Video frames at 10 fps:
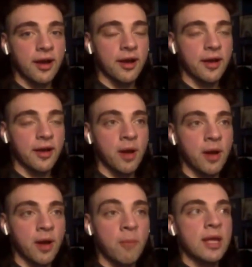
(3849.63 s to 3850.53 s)

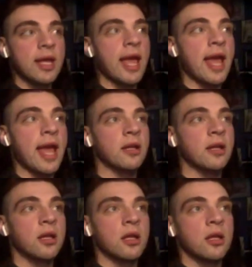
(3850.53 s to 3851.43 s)
And
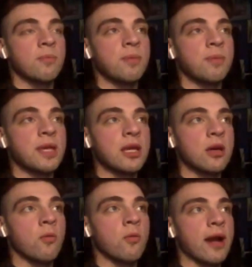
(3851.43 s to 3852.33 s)
be
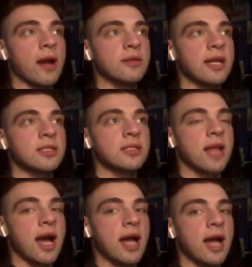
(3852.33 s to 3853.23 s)
aware that
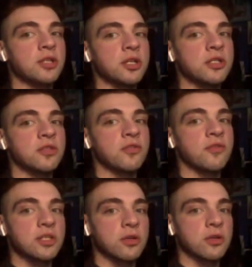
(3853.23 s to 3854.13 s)
it's not just
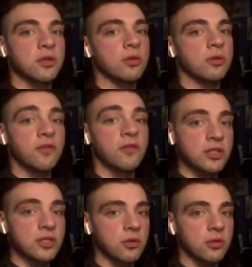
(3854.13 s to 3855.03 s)
physical. The
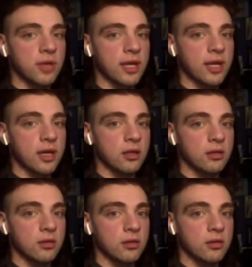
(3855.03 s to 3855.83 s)
physical, like,